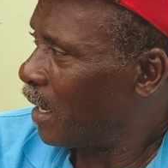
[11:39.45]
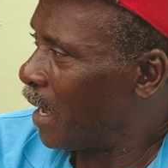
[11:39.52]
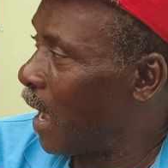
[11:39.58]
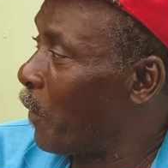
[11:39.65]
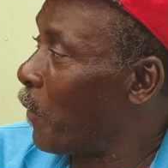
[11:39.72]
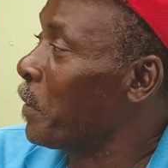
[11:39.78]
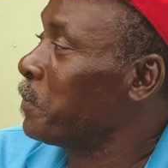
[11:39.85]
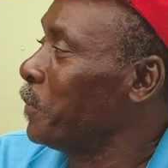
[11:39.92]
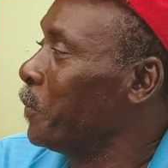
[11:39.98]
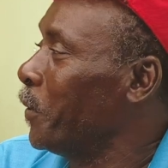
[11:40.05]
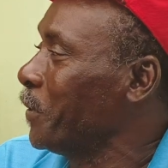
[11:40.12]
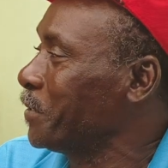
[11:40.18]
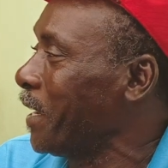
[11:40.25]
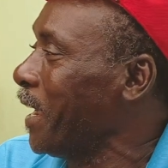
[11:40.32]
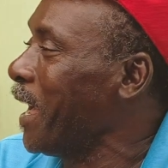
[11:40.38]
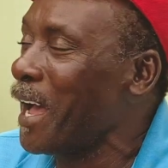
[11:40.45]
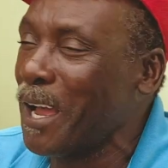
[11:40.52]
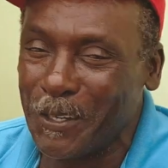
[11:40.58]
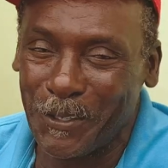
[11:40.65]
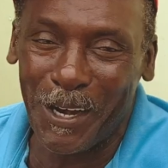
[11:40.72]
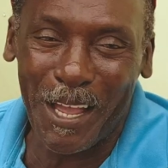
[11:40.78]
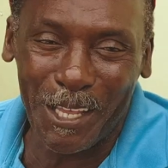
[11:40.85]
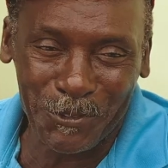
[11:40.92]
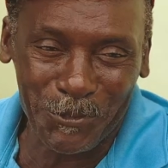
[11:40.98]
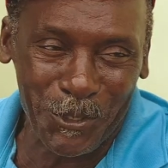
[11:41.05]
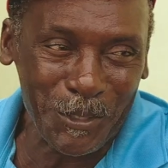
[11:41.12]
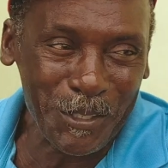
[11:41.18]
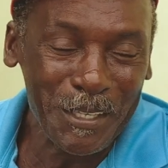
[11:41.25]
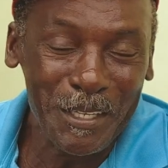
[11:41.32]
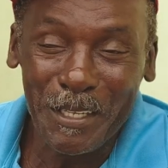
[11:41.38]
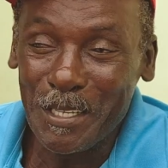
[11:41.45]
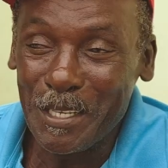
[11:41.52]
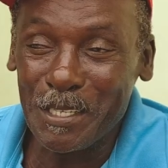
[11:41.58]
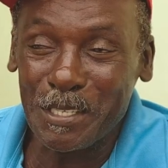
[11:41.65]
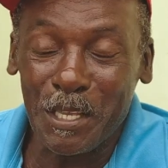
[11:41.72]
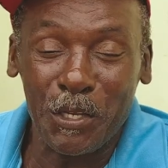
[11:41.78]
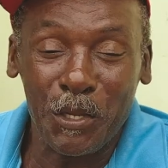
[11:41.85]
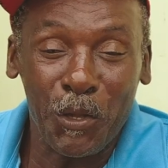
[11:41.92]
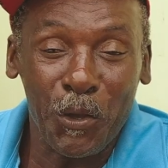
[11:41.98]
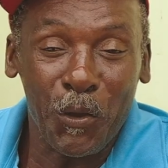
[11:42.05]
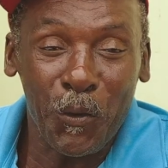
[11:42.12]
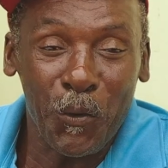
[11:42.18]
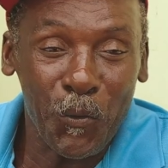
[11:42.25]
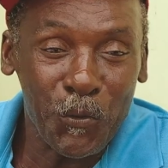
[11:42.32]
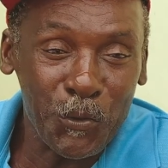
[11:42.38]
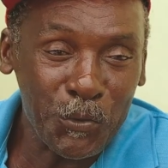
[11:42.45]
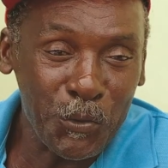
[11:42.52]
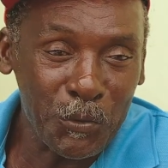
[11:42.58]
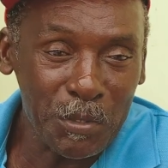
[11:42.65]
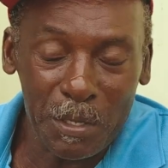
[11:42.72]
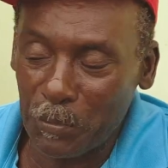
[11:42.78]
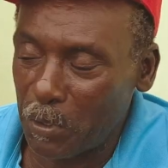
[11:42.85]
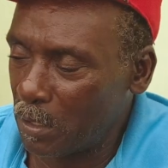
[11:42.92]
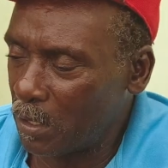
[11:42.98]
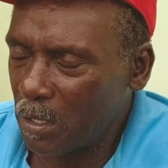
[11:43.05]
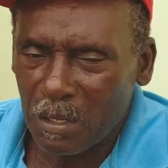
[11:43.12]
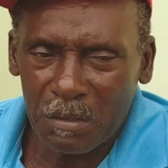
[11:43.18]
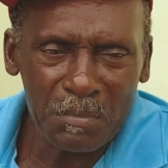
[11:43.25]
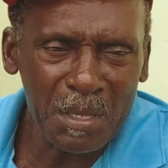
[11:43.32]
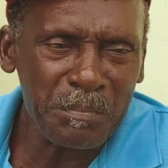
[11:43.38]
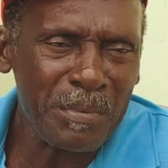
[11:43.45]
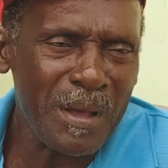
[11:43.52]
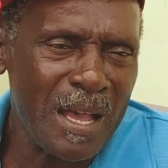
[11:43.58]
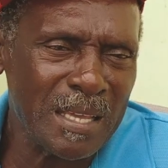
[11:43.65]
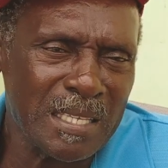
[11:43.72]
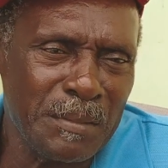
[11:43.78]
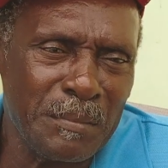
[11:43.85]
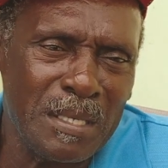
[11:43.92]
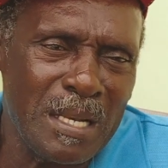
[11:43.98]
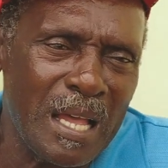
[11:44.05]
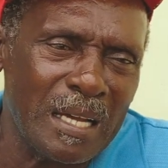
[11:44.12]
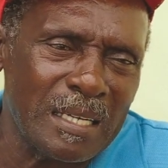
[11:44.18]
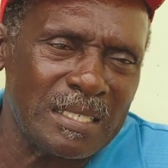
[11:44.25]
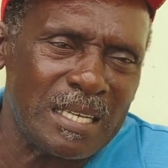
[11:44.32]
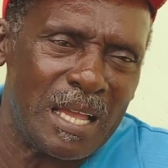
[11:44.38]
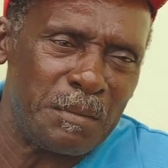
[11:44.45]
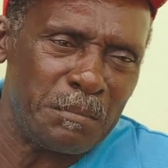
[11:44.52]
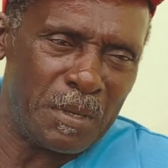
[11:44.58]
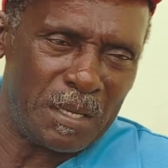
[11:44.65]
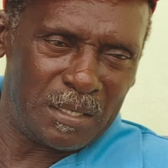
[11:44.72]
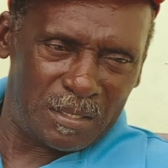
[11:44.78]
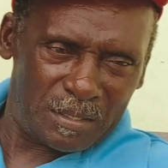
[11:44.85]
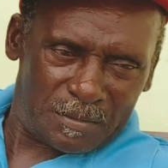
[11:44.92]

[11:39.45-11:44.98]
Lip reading: I'm out of hard work. He said, how you going to give him? Me pass him long time man.